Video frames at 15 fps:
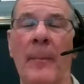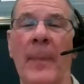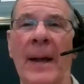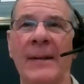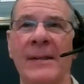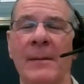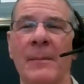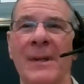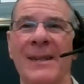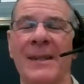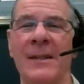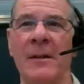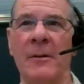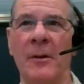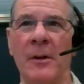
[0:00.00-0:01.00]
better
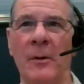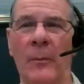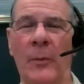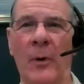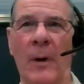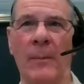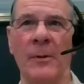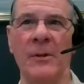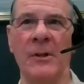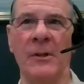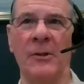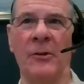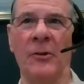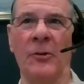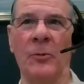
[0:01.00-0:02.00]
material
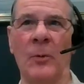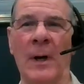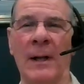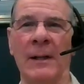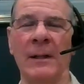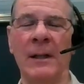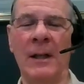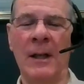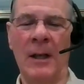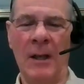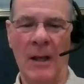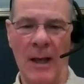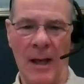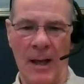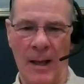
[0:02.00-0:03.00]
properties as well.
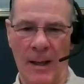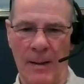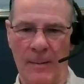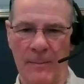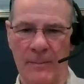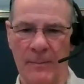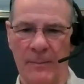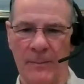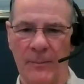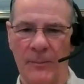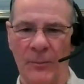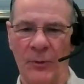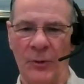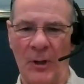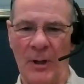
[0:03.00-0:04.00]

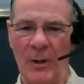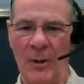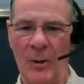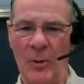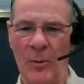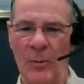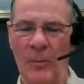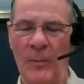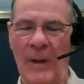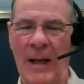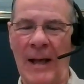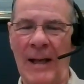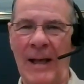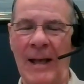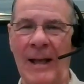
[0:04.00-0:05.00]
So
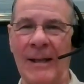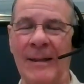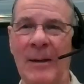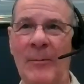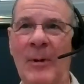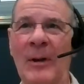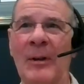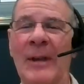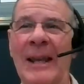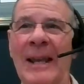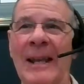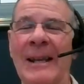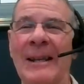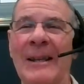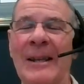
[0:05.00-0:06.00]
I think we're
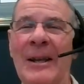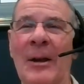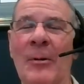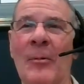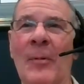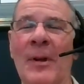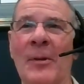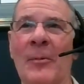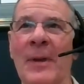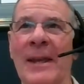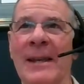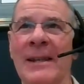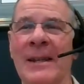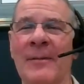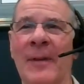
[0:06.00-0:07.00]
looking, whether we
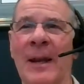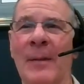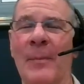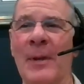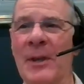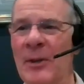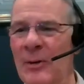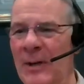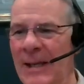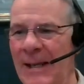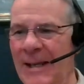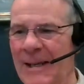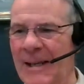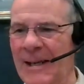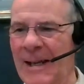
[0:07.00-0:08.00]
can develop a unique
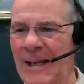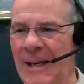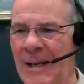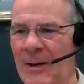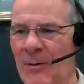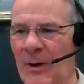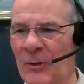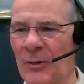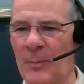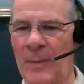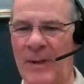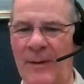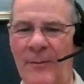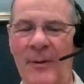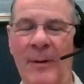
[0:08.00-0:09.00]
Canadian
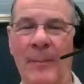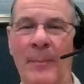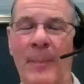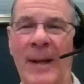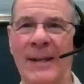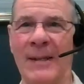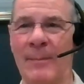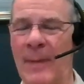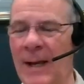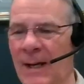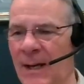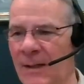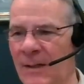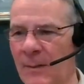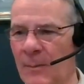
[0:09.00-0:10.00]
recipe for better
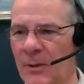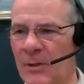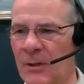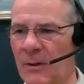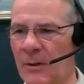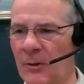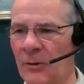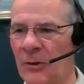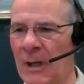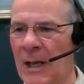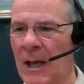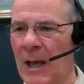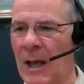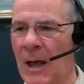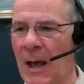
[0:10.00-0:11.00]
magnetic materials.
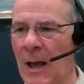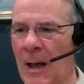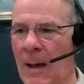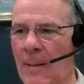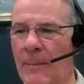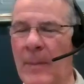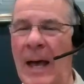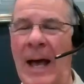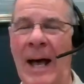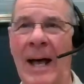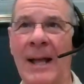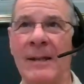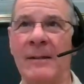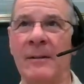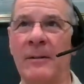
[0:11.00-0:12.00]

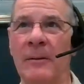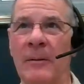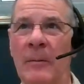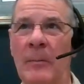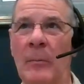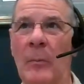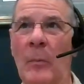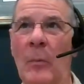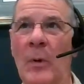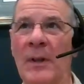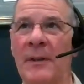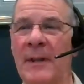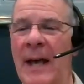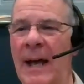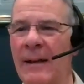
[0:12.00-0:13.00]
And
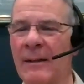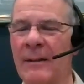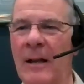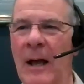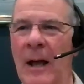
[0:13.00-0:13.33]
with that,